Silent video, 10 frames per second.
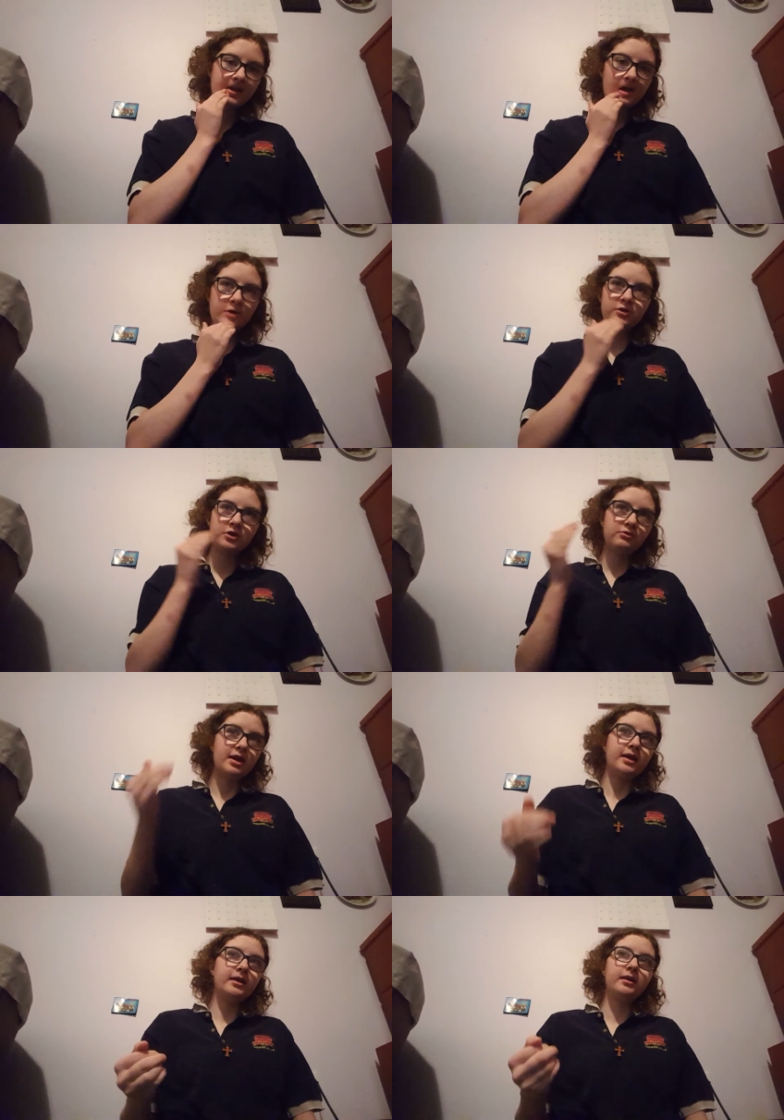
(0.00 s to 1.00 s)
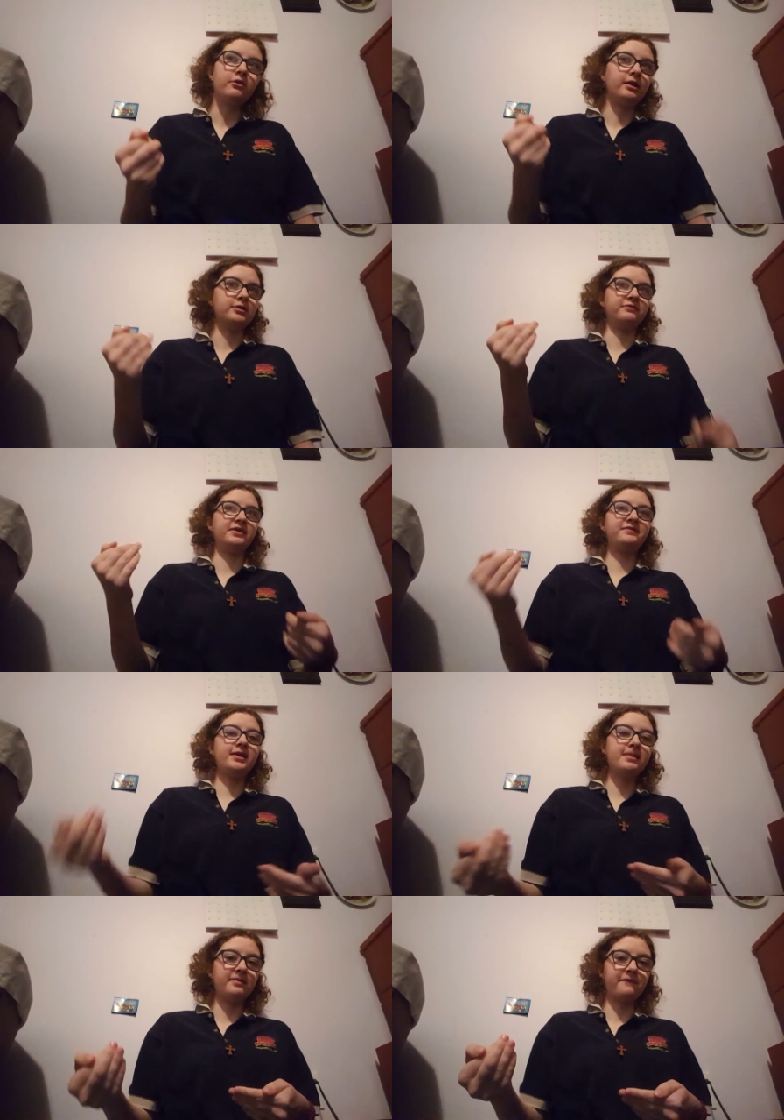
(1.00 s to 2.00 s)
How to Train Your Dragon, okay, the
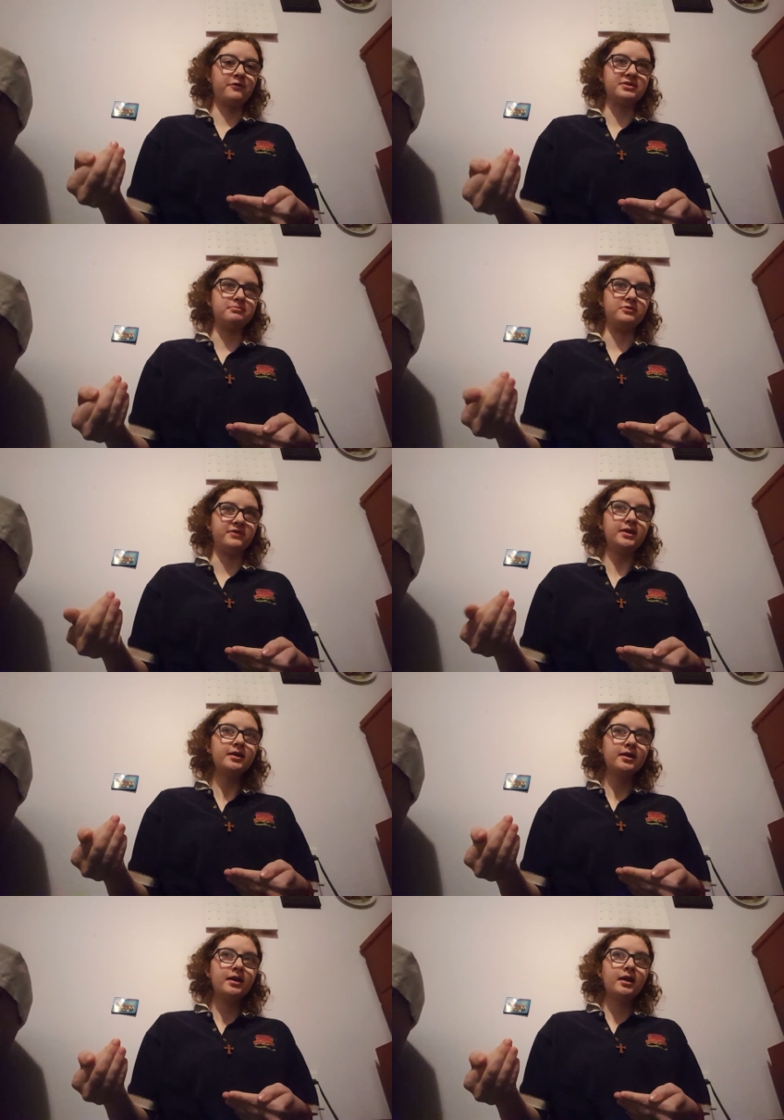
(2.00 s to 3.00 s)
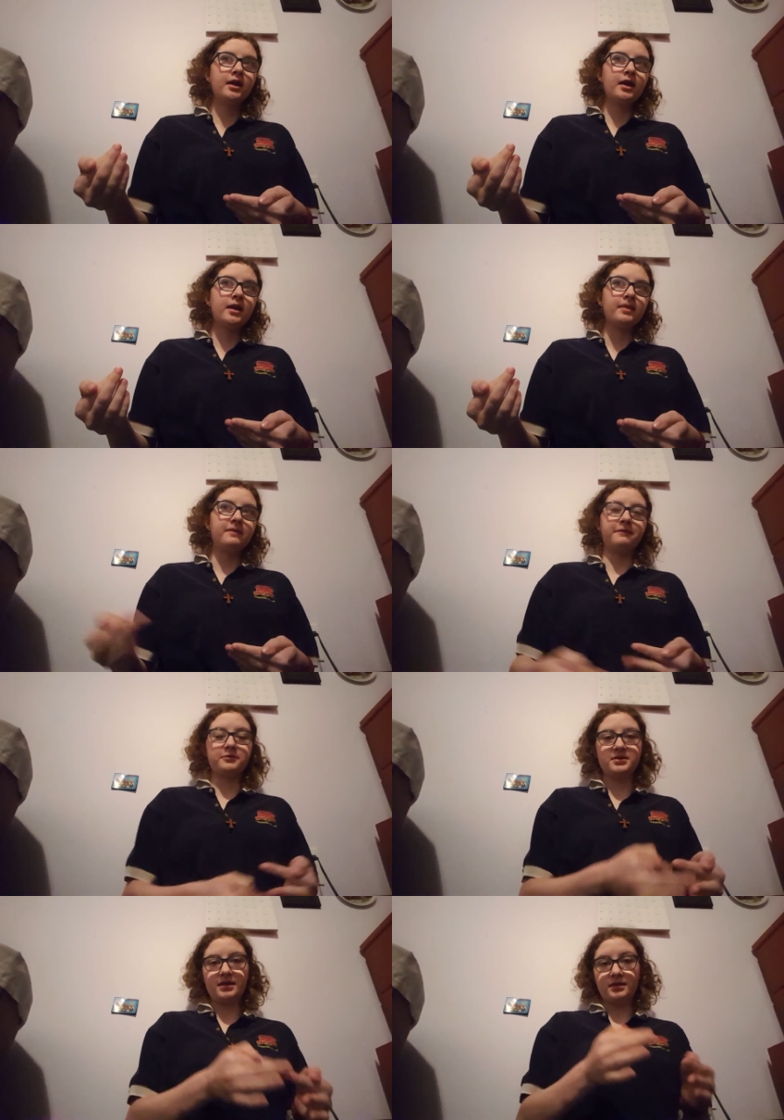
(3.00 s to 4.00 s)
15 in the first movie. The
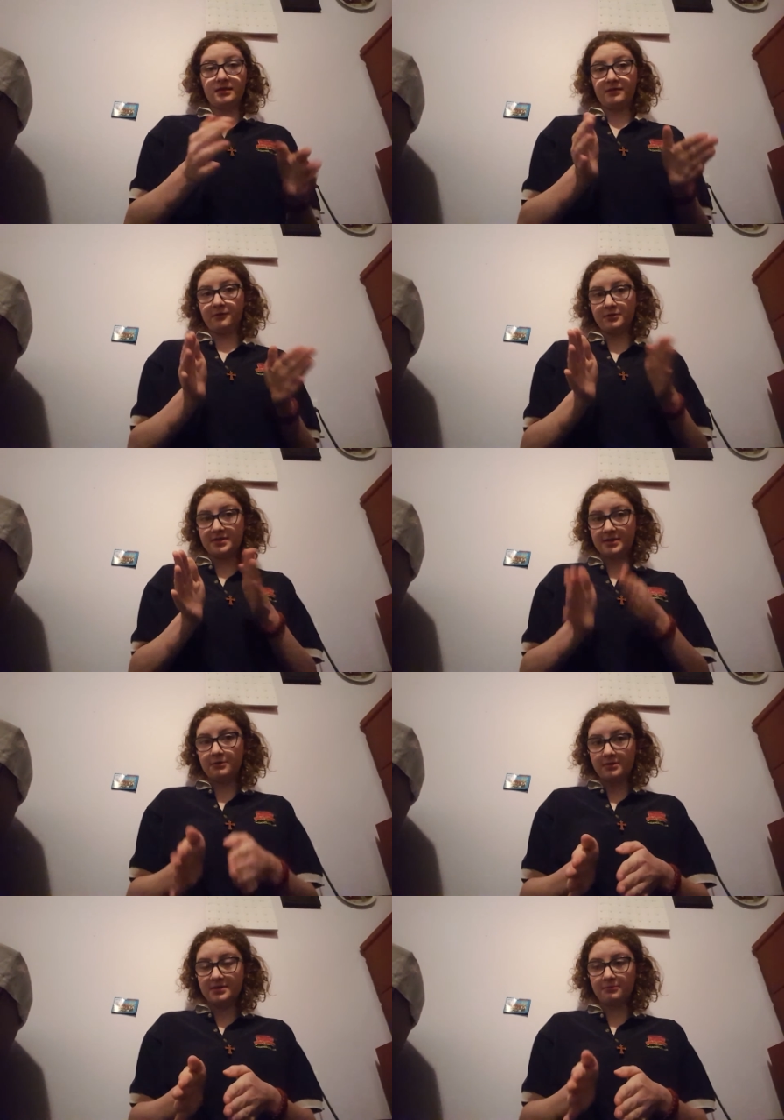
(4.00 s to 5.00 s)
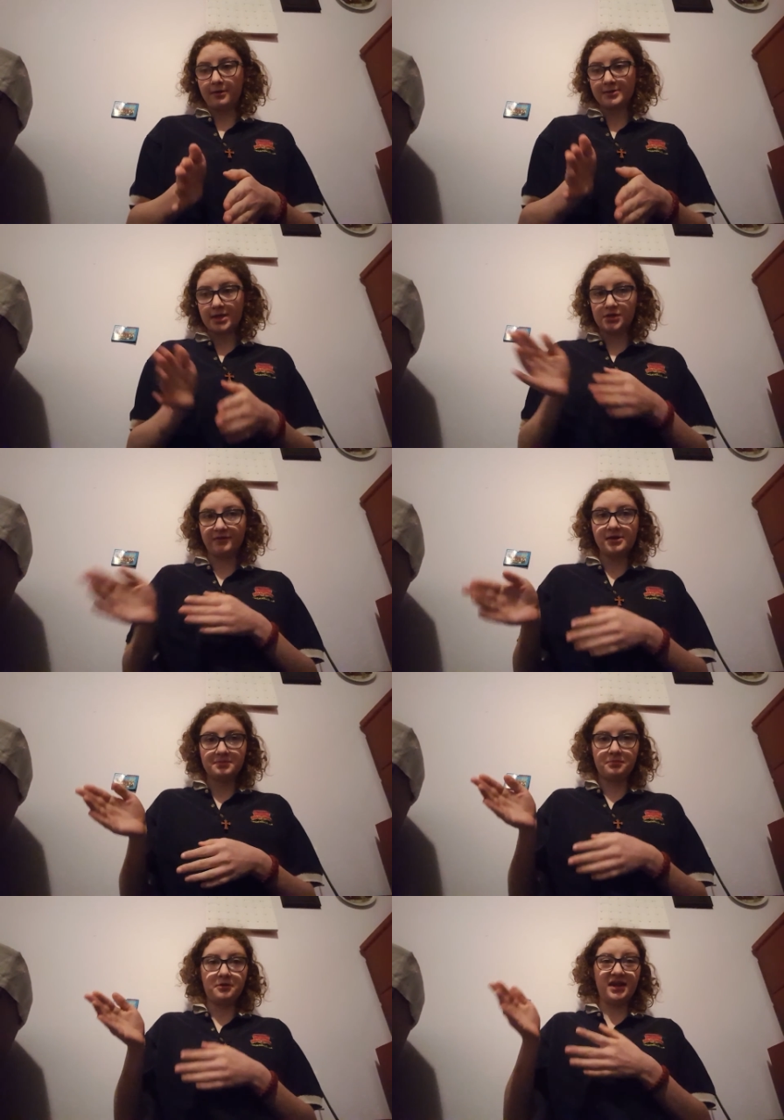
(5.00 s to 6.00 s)
first series, Rara /
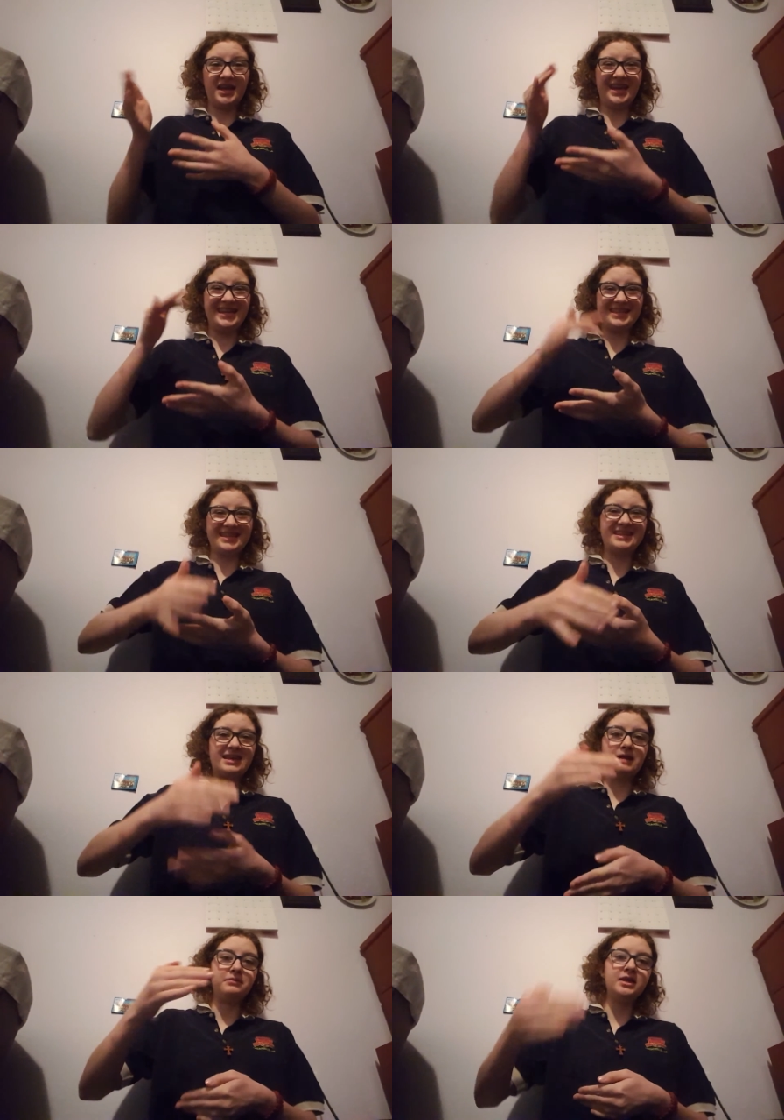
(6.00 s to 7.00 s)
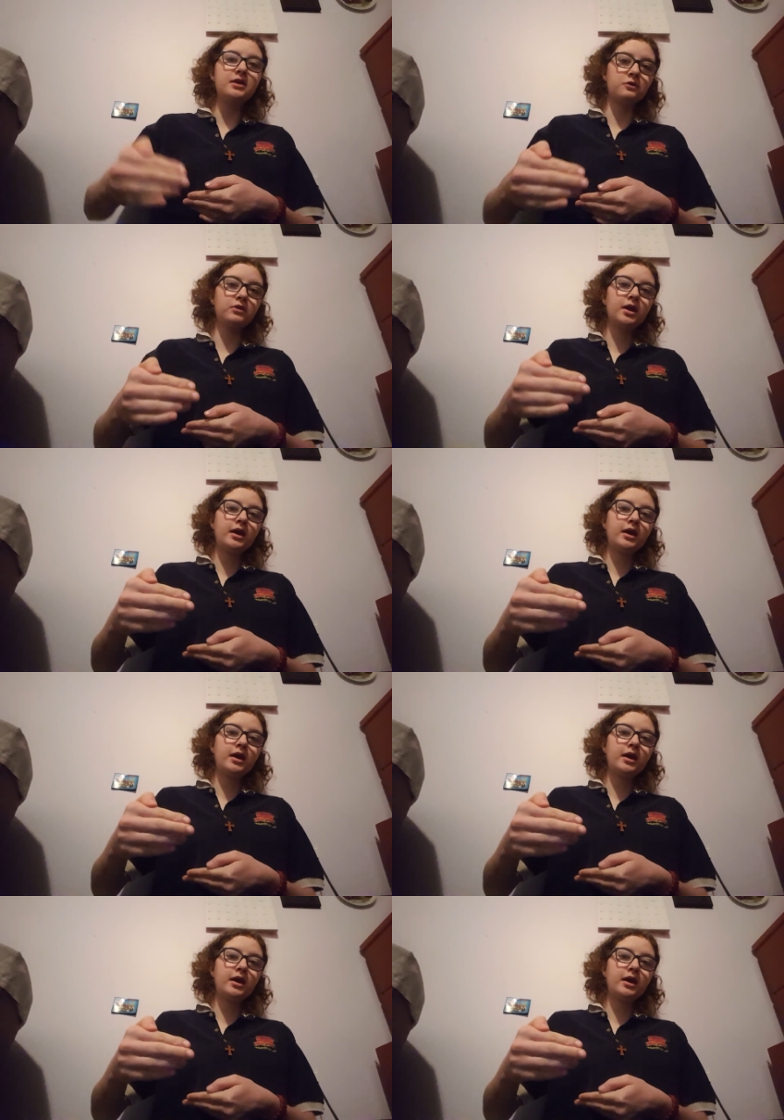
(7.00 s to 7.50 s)
Fansburg, is the same year.